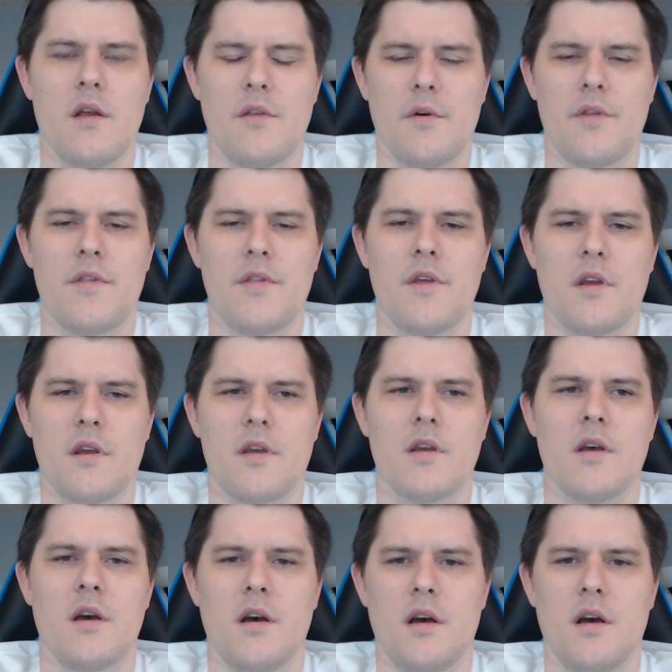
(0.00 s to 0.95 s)
think
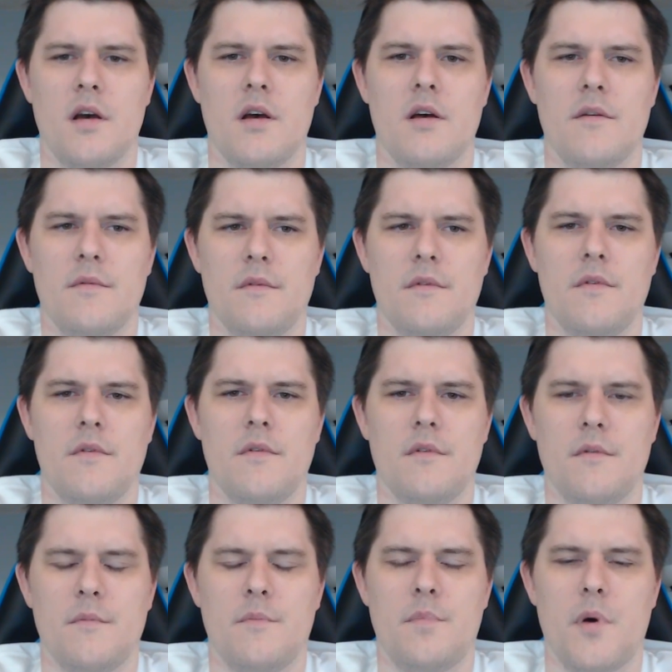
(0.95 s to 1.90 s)

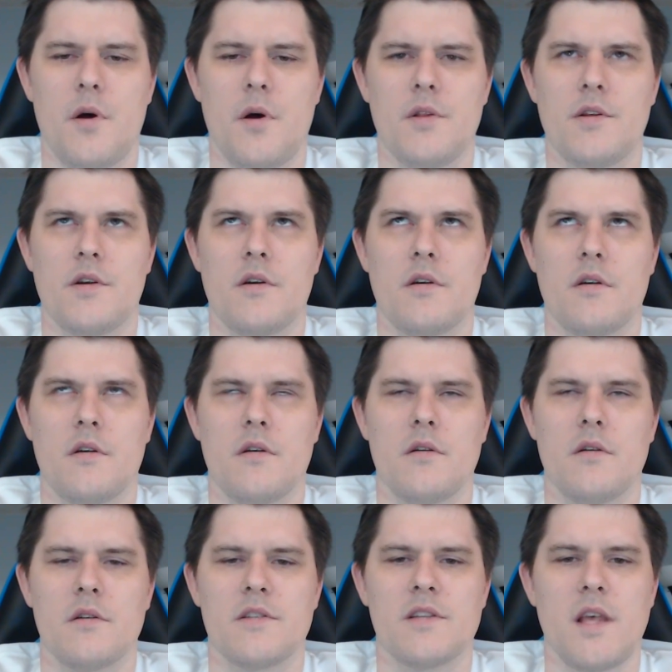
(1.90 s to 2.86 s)
Balder
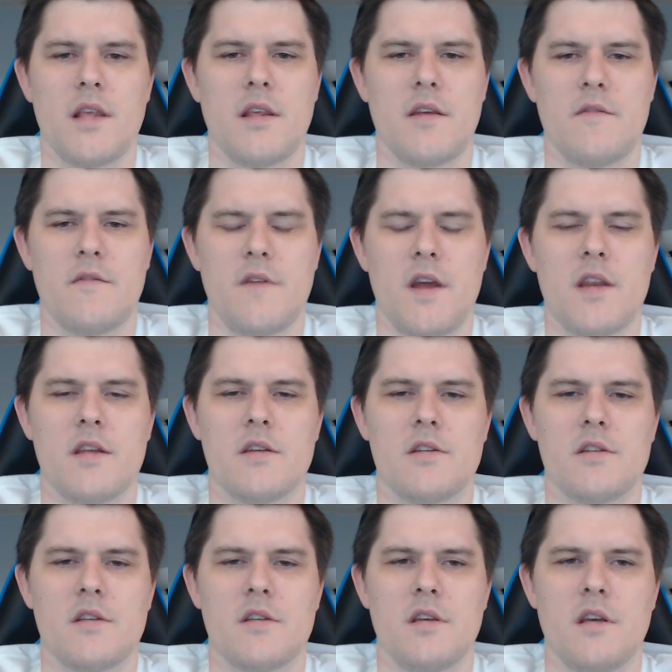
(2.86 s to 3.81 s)
slightly
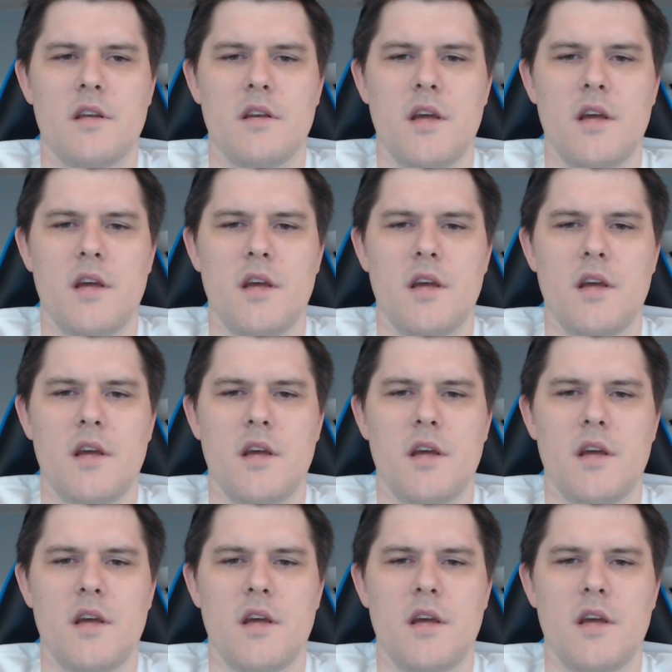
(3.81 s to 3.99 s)
advantaged in